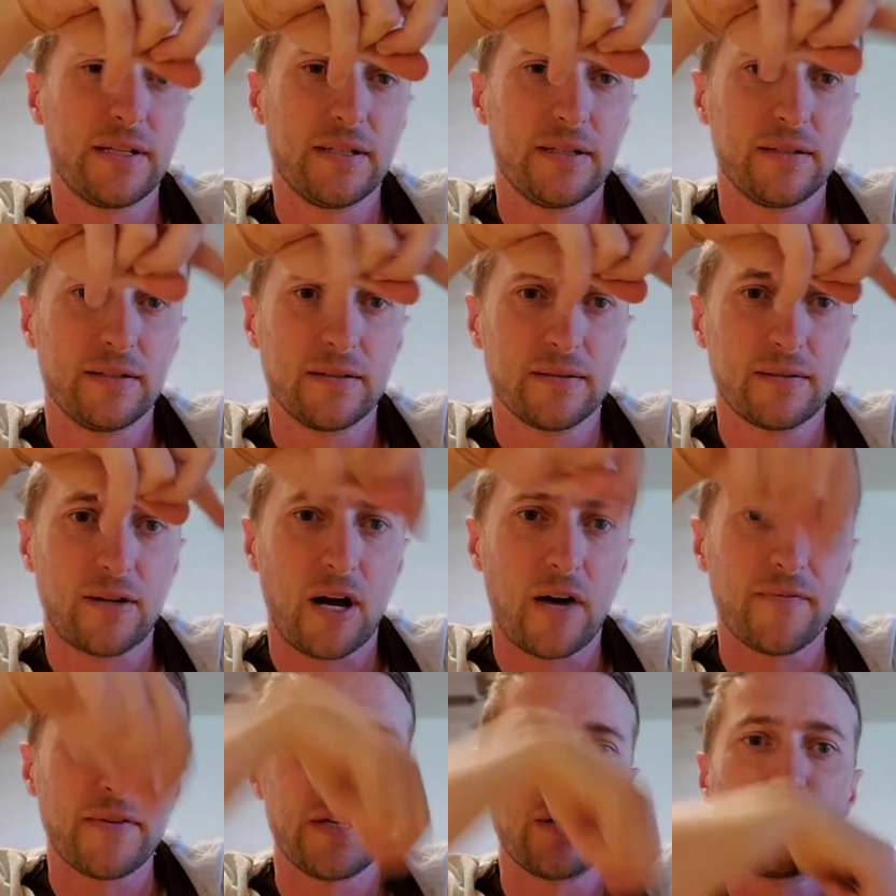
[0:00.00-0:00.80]
the
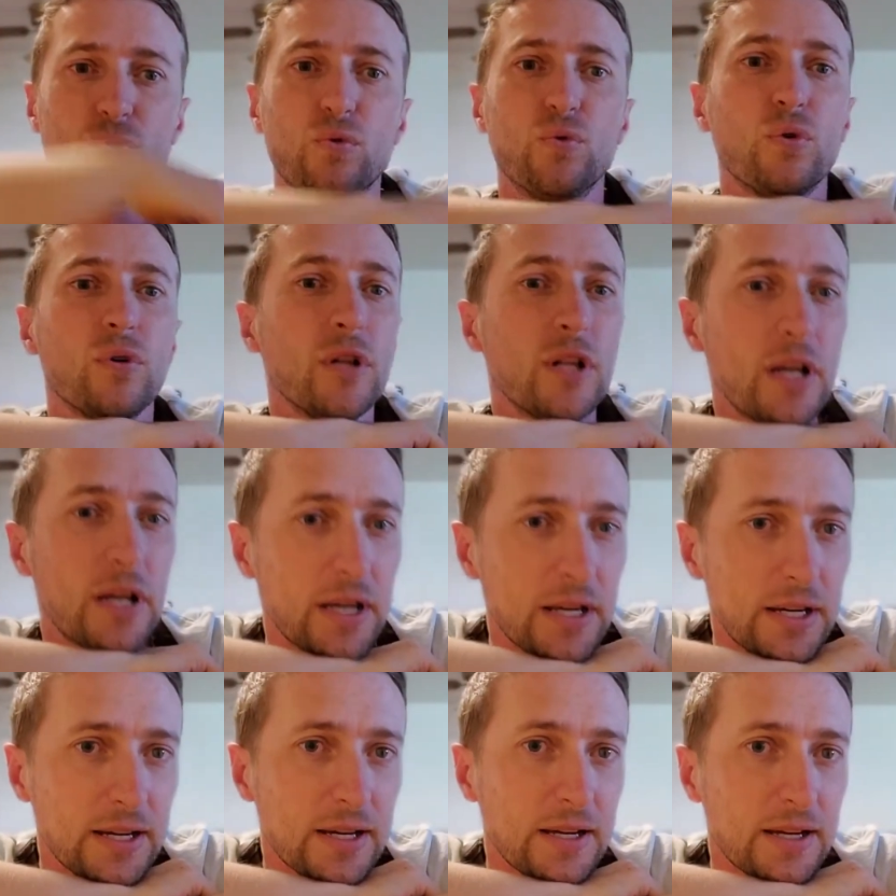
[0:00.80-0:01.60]
coffee cool,
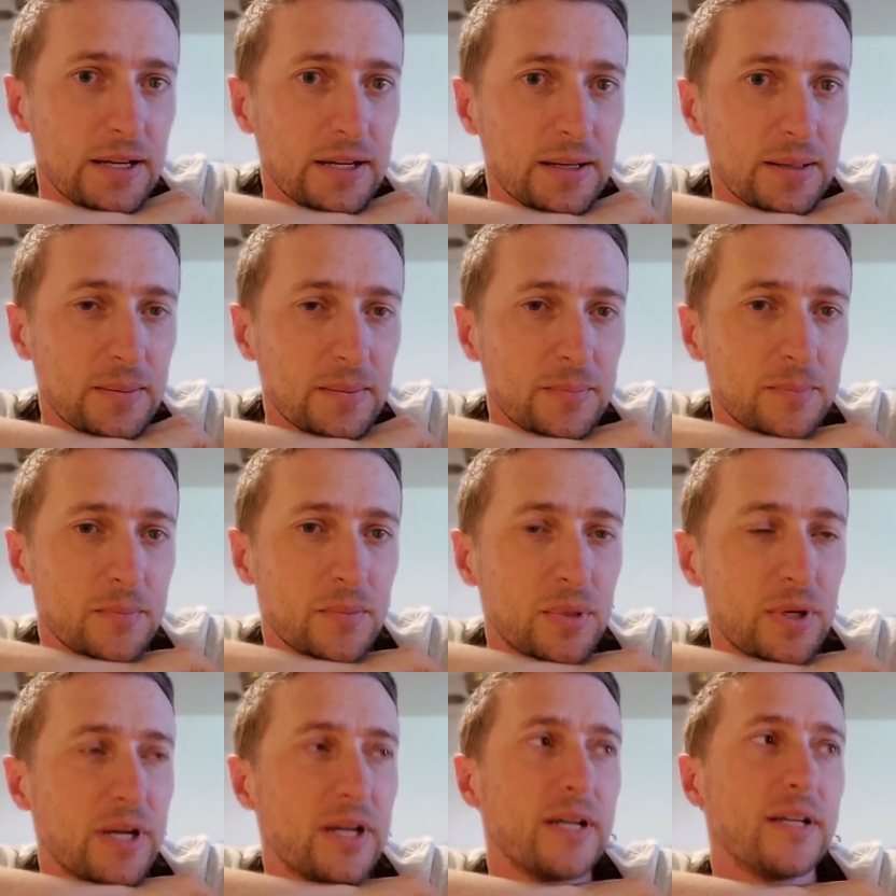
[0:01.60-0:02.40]

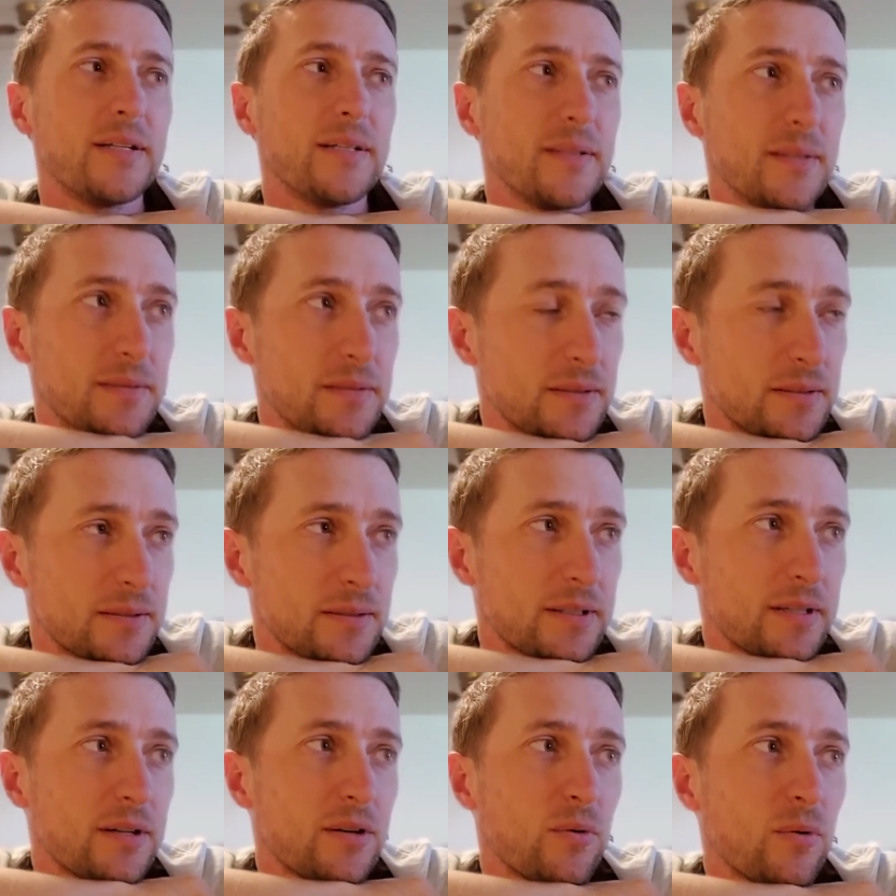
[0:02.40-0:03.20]
but
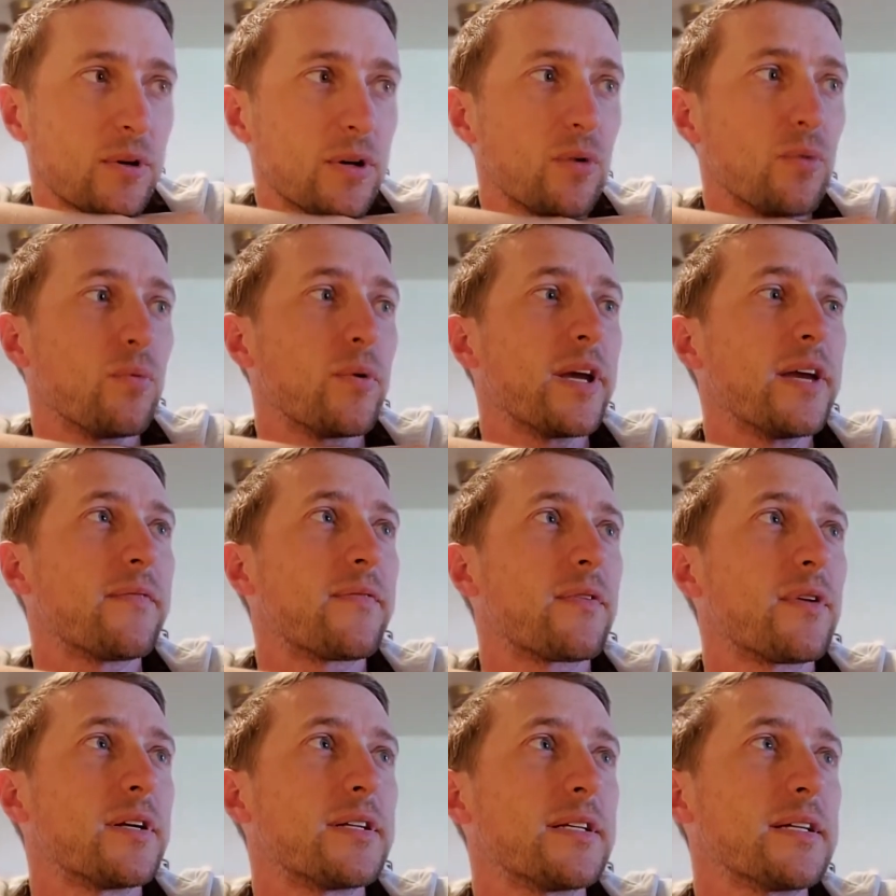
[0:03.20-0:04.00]
I don't want to wait
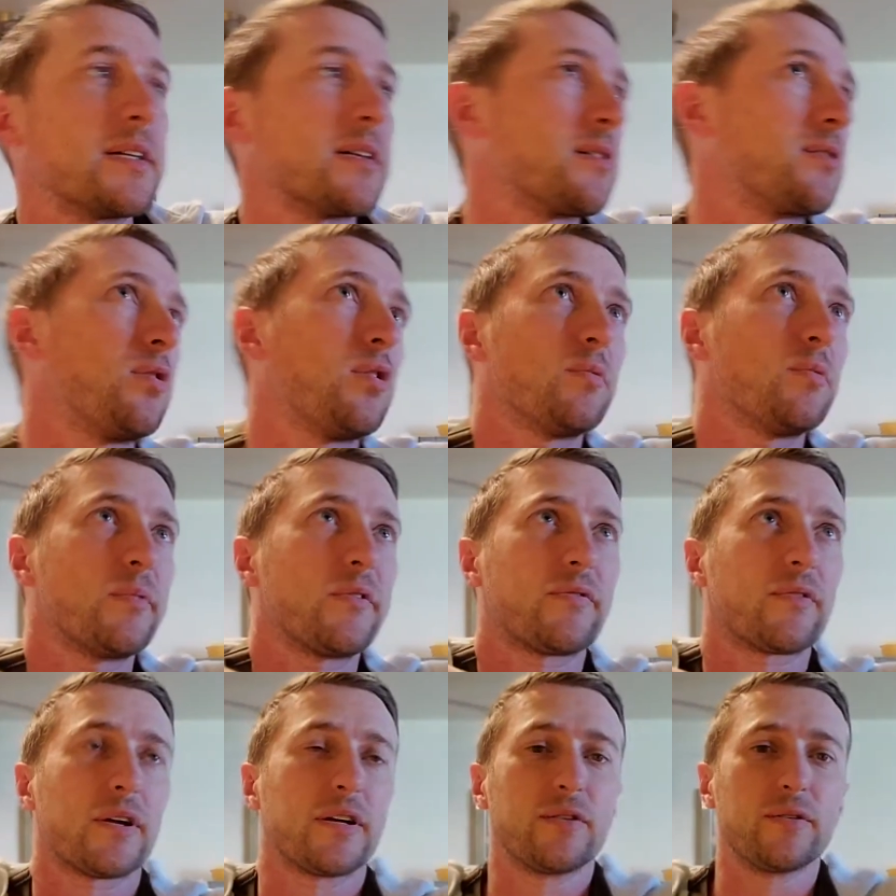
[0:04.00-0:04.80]
for it to get cold
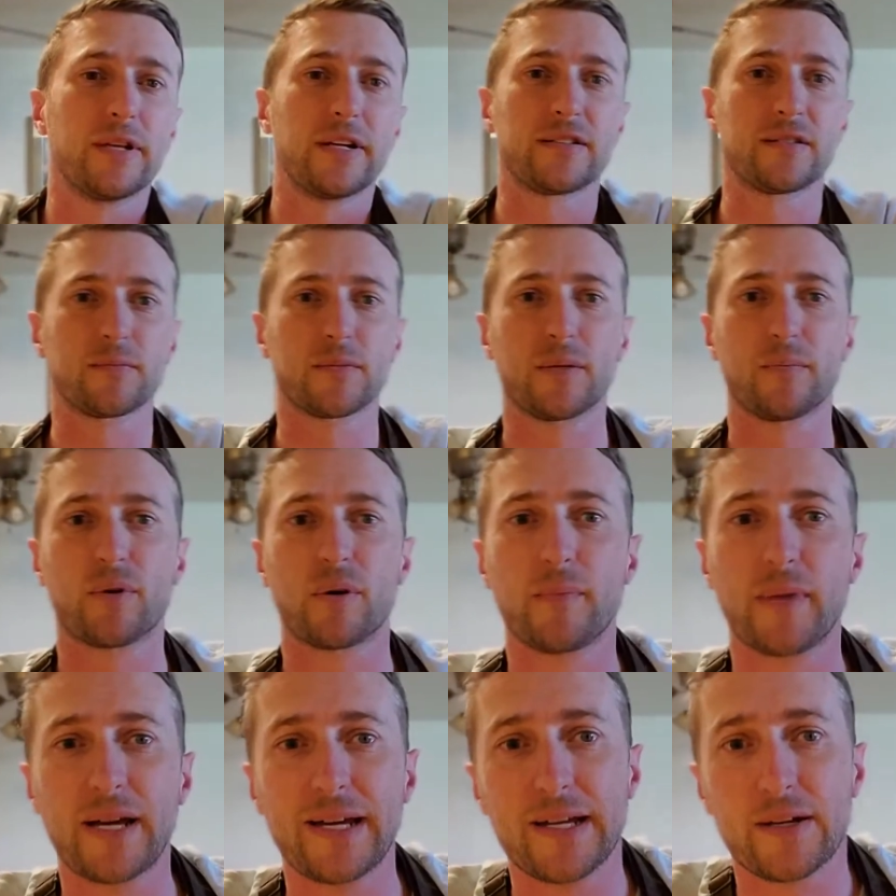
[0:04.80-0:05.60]
before I do that. So I'm gonna
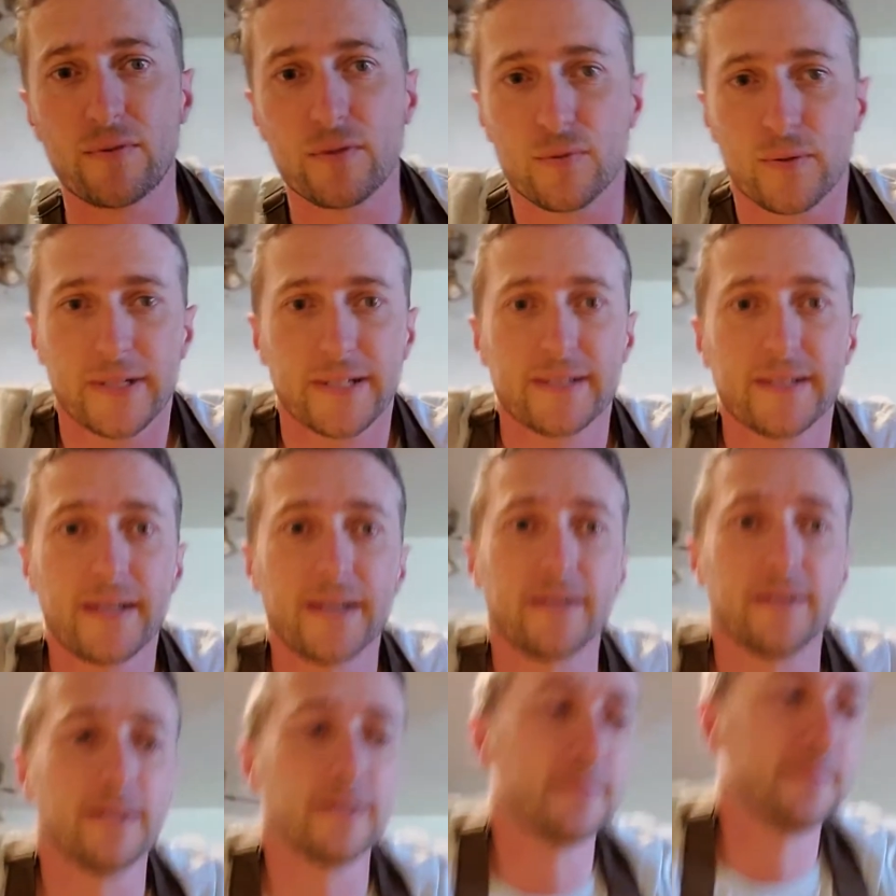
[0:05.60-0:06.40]
burn my hand real quick. Hang on.